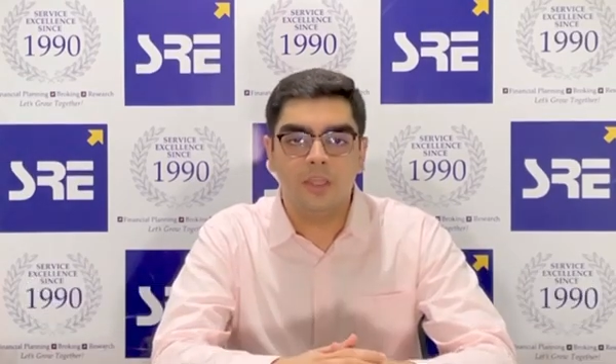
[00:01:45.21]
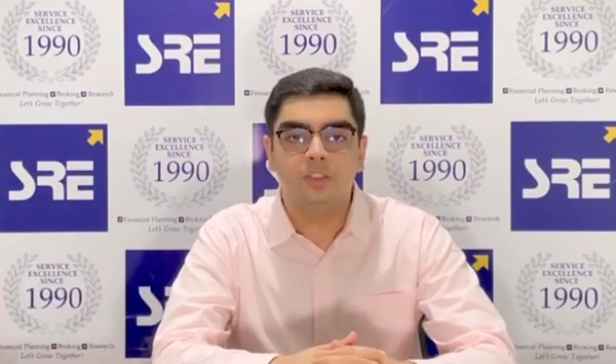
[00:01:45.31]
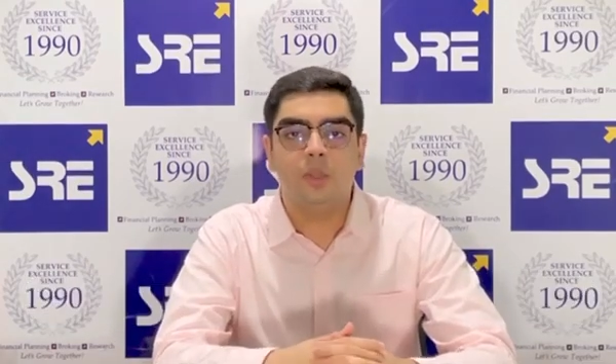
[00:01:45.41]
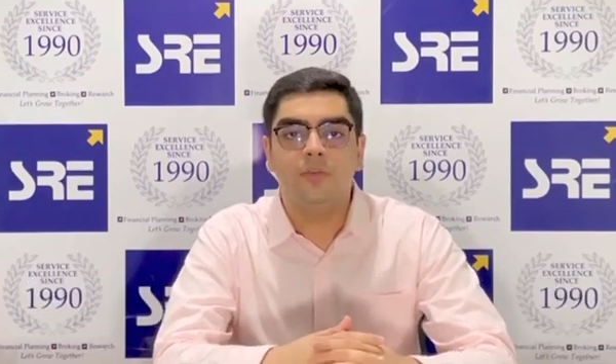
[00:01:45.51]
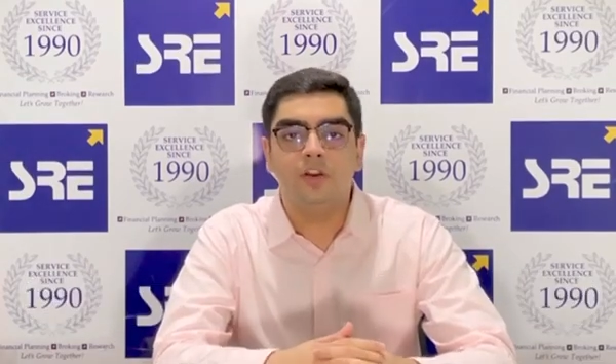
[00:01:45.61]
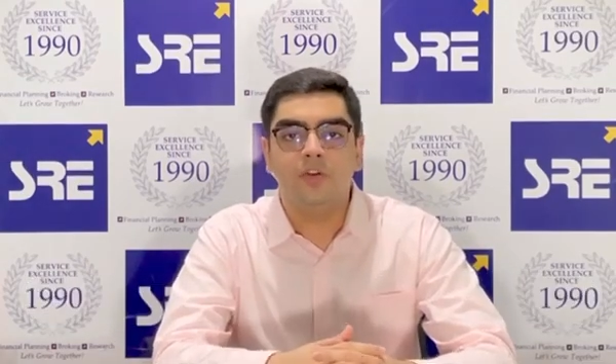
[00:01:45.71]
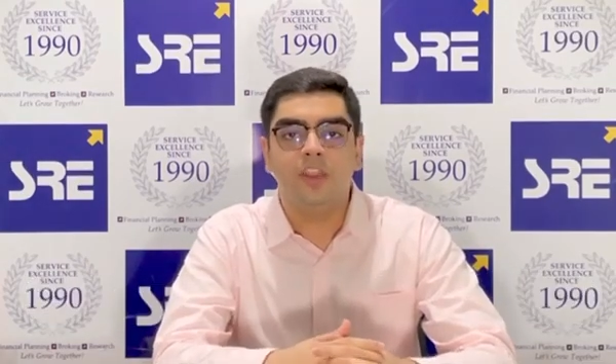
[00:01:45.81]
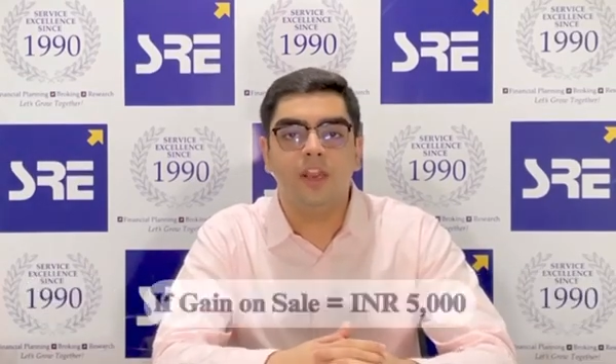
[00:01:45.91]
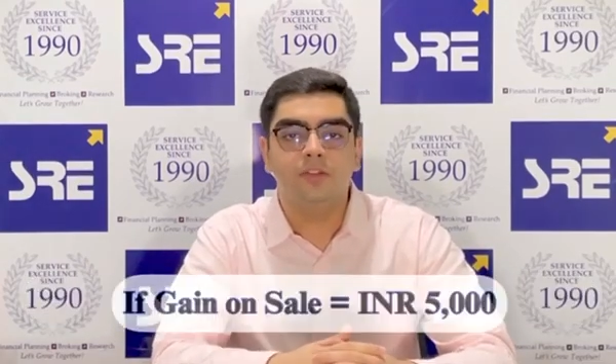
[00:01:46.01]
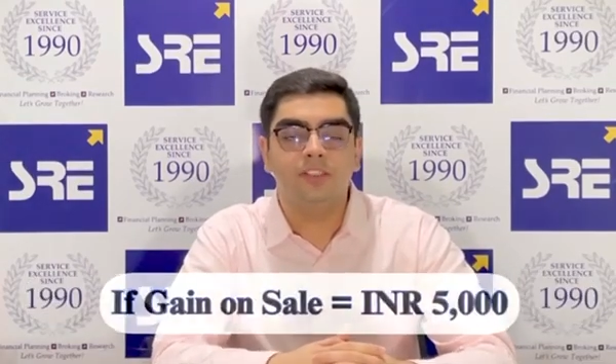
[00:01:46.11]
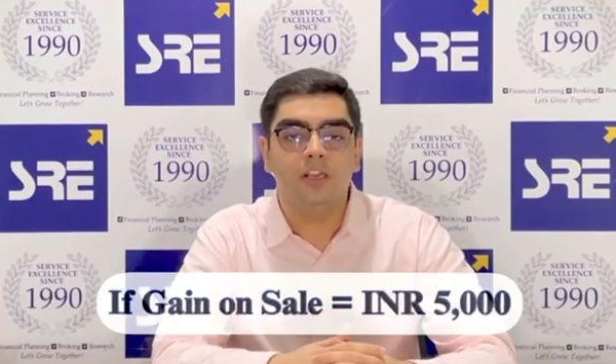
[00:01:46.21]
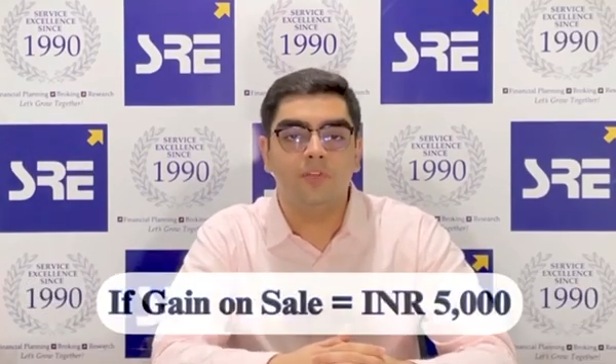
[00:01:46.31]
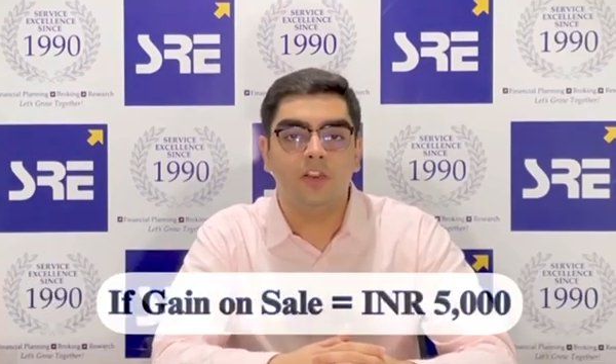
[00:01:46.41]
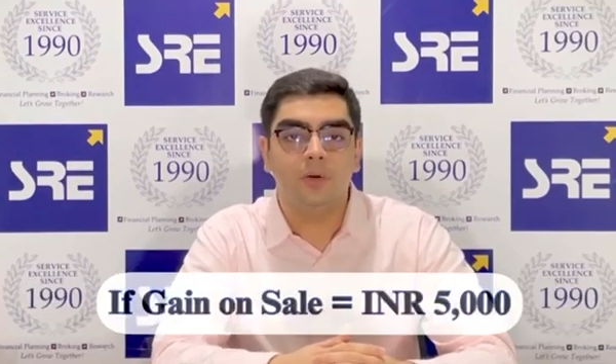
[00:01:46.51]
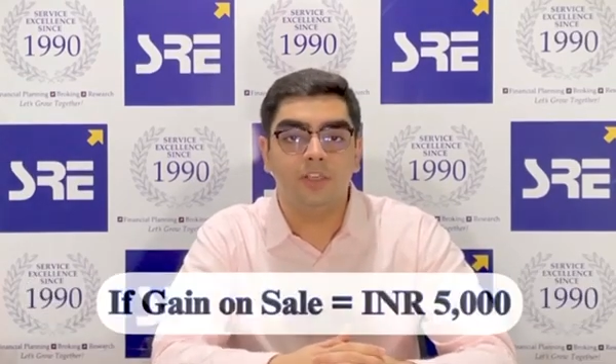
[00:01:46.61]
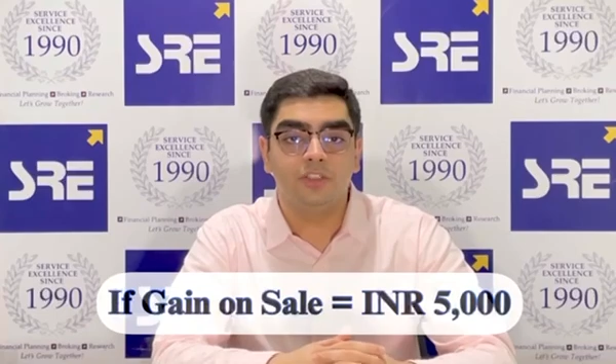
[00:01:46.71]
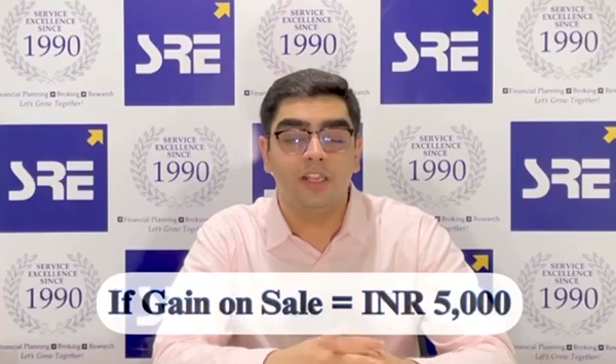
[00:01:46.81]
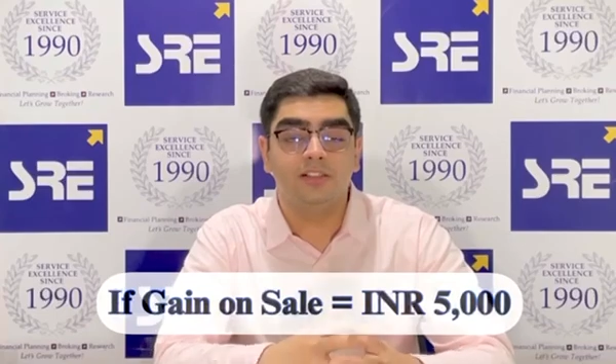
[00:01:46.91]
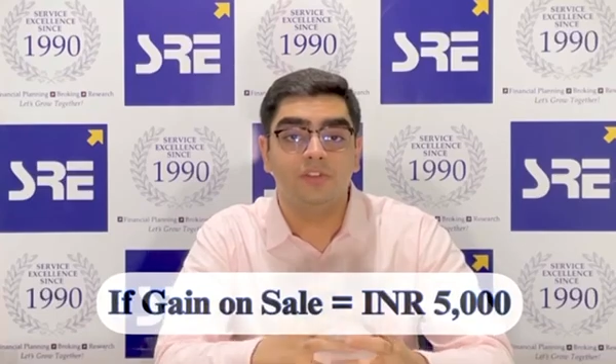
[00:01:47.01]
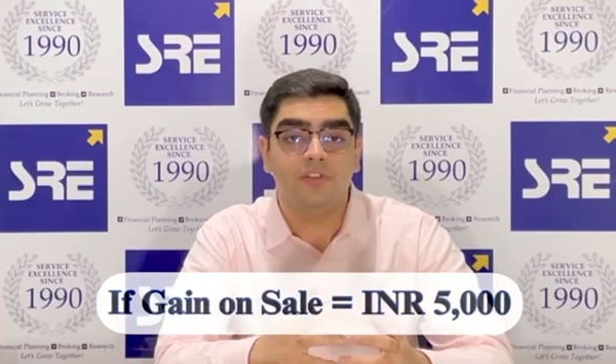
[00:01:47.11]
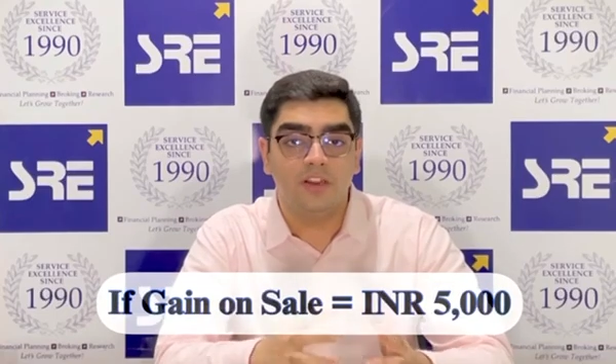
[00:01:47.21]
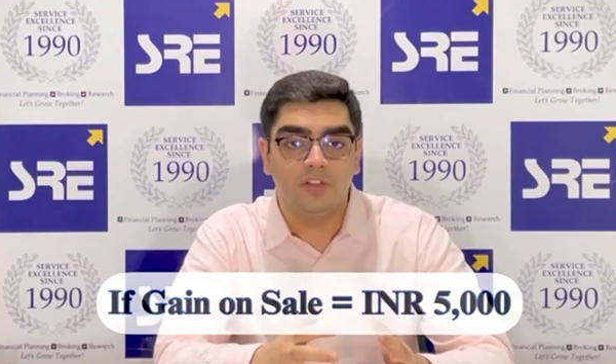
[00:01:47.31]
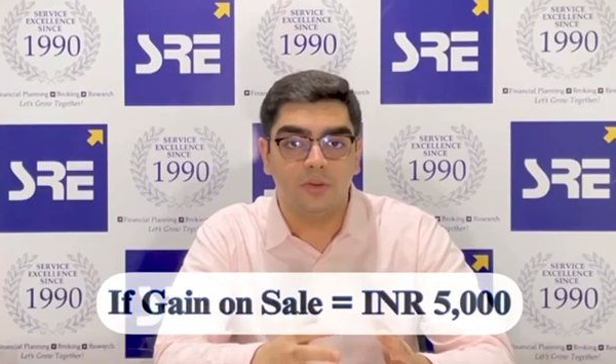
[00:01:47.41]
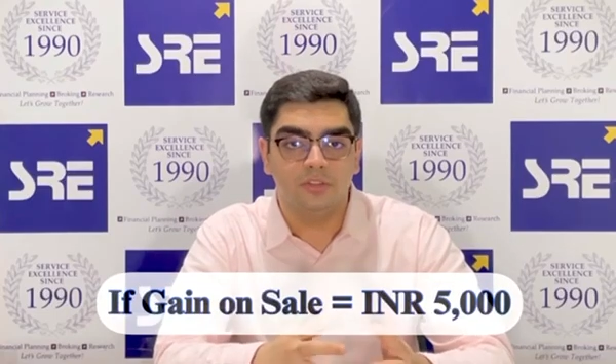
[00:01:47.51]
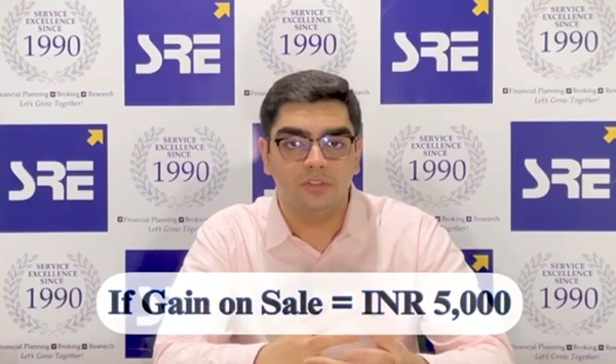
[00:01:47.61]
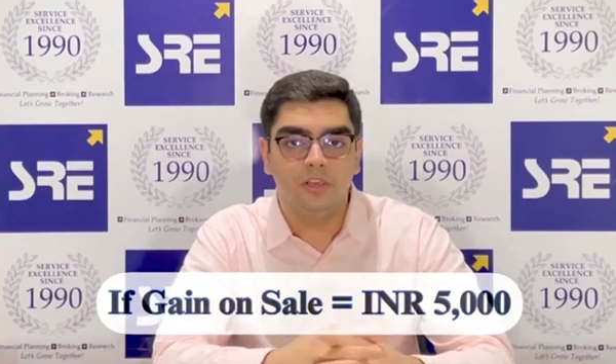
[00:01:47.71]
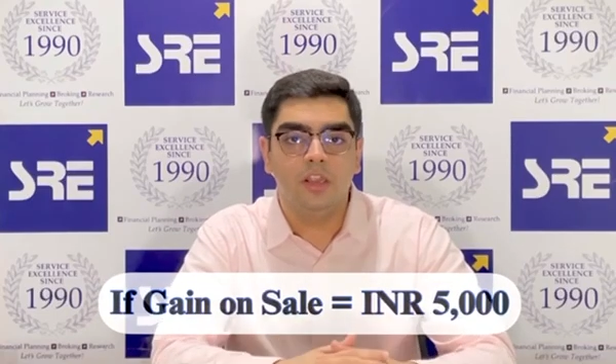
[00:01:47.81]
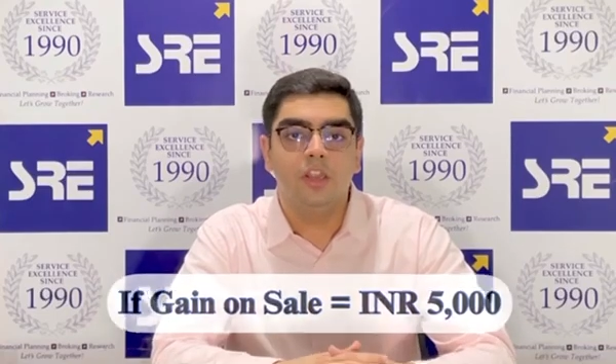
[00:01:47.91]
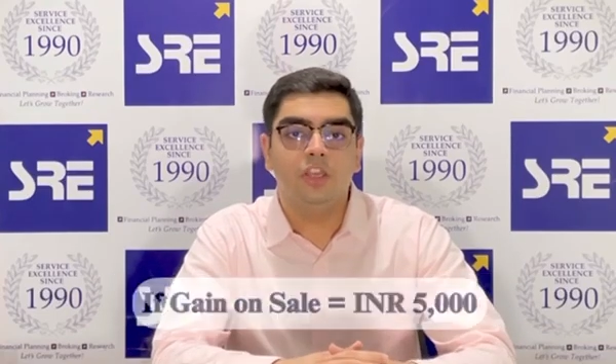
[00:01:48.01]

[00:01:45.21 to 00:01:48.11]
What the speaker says: So even if a gain on sale of equity shares is 5,000,